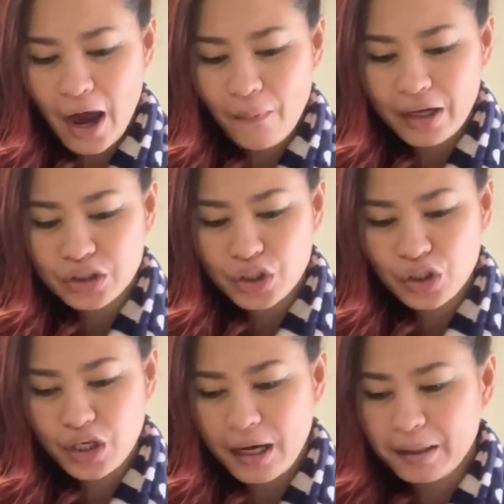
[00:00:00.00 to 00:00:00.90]
I want
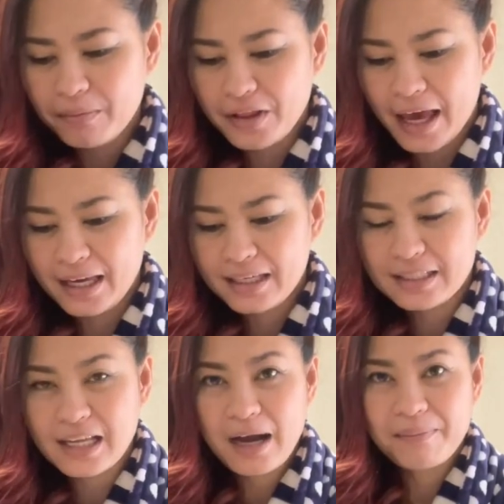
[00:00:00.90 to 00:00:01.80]
to um, thank
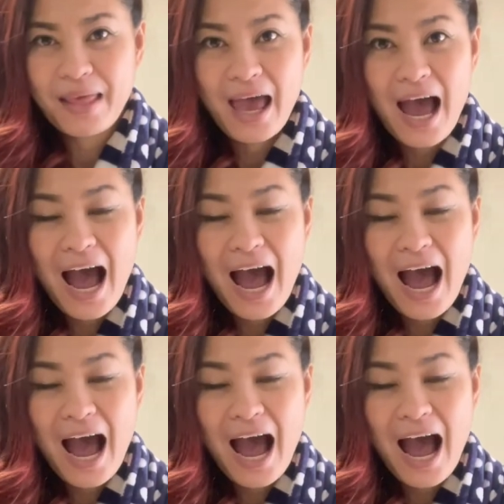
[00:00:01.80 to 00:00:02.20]
um,